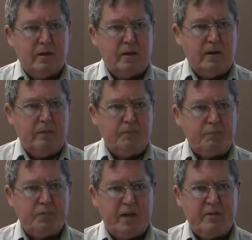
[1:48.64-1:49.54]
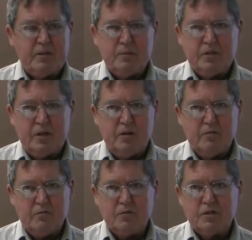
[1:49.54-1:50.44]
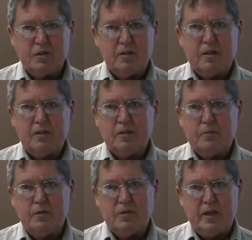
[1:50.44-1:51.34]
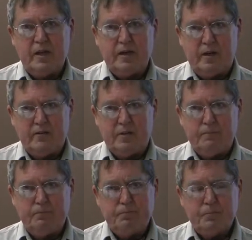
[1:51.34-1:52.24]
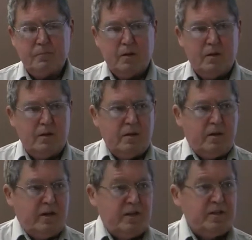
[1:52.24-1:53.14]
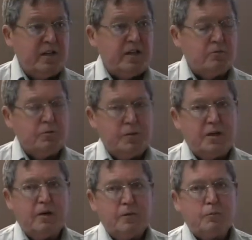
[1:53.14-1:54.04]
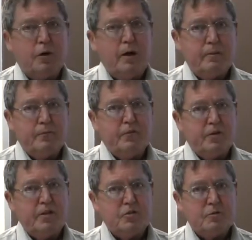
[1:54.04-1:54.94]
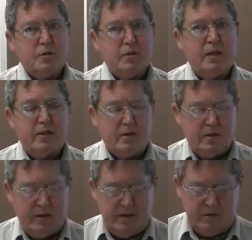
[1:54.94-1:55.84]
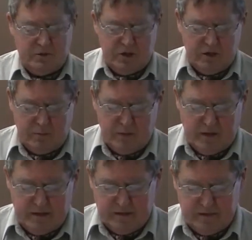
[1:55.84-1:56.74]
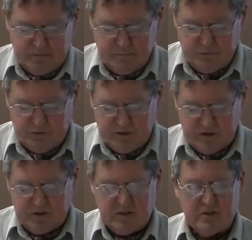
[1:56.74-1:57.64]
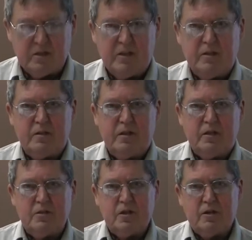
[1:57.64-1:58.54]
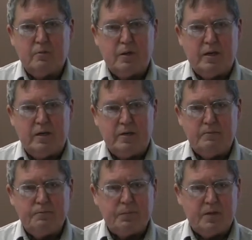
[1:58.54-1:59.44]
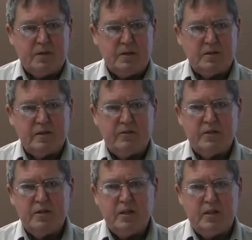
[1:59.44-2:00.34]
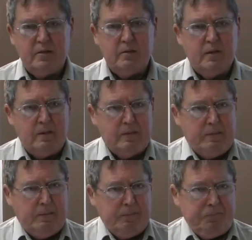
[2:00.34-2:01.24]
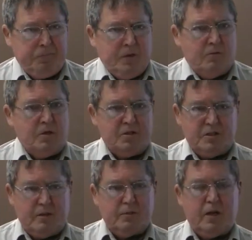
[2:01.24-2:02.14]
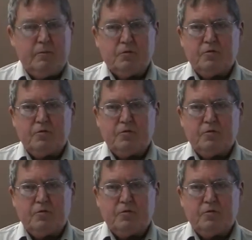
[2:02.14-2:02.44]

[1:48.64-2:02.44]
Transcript: Um, David himself was still under the Mosaic covenant. Indeed, it would become a problem for Israel later, and Jeremiah, for instance, in uh, Jeremiah uh, 17, what is sometimes